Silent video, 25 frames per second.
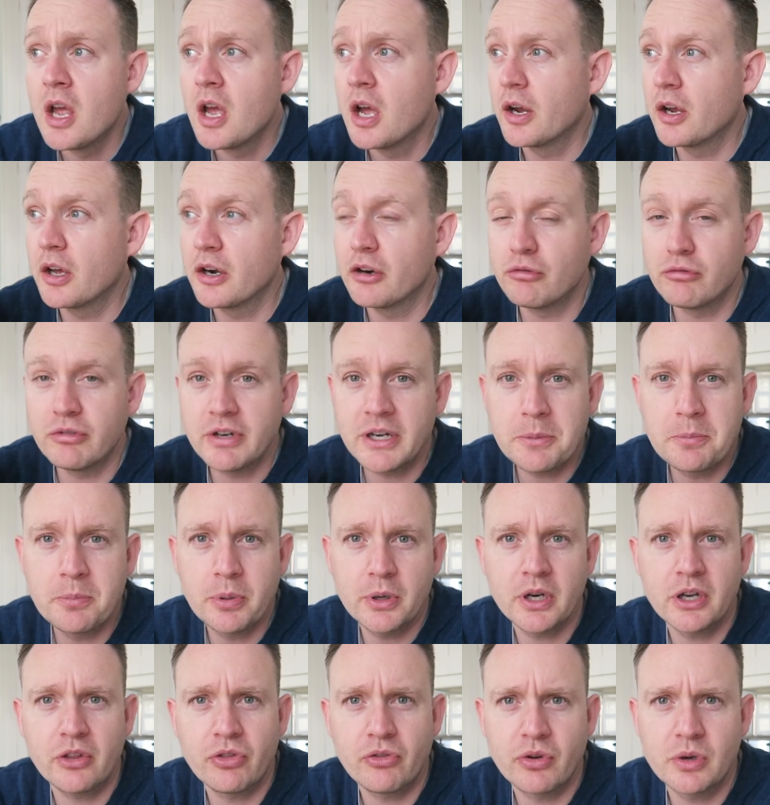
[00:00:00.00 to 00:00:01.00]
I'm gonna really
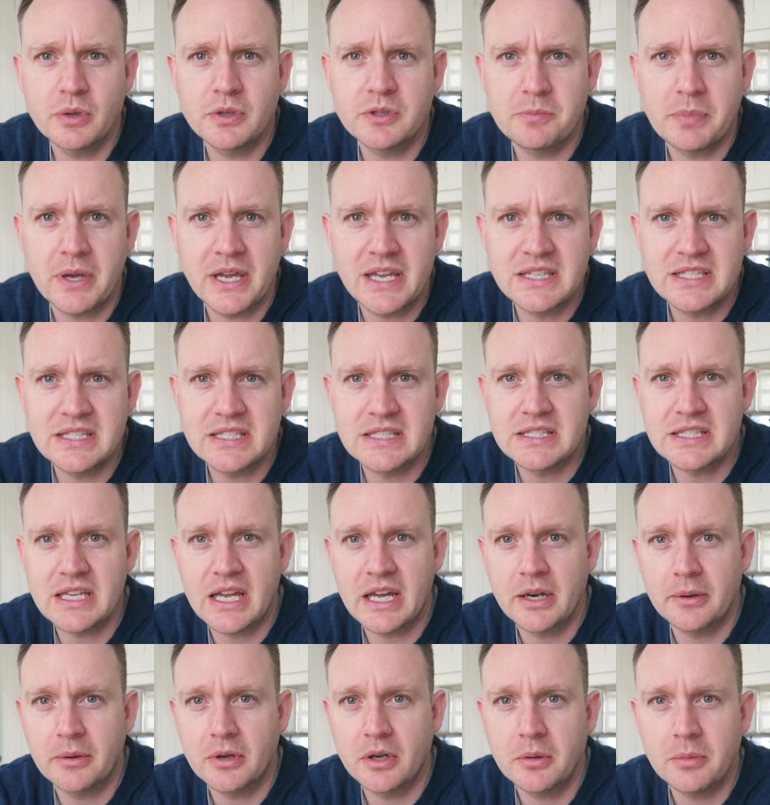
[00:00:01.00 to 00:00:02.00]
put it through its paces,
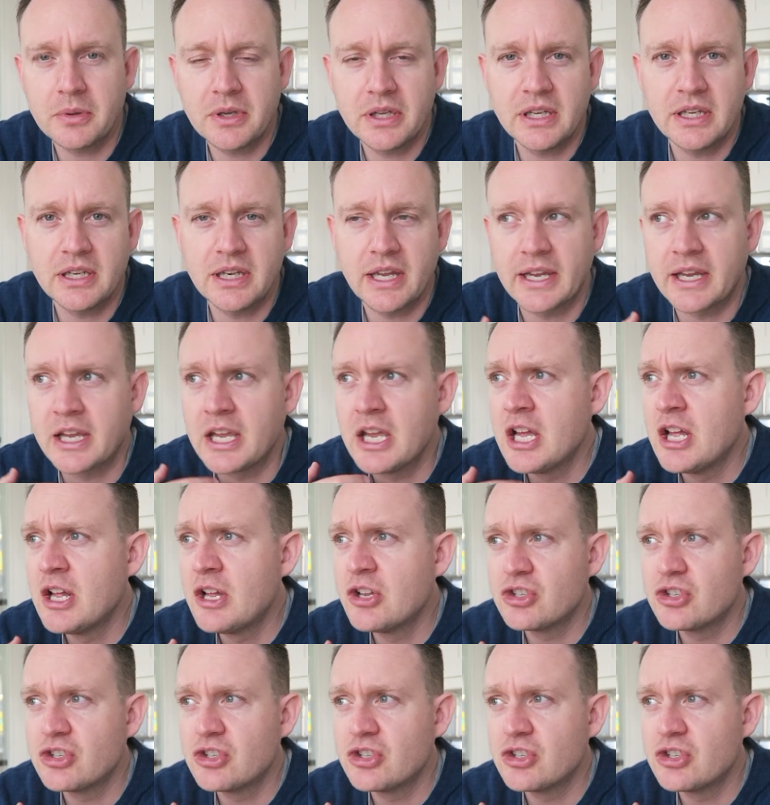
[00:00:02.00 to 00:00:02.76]
and I'm gonna be like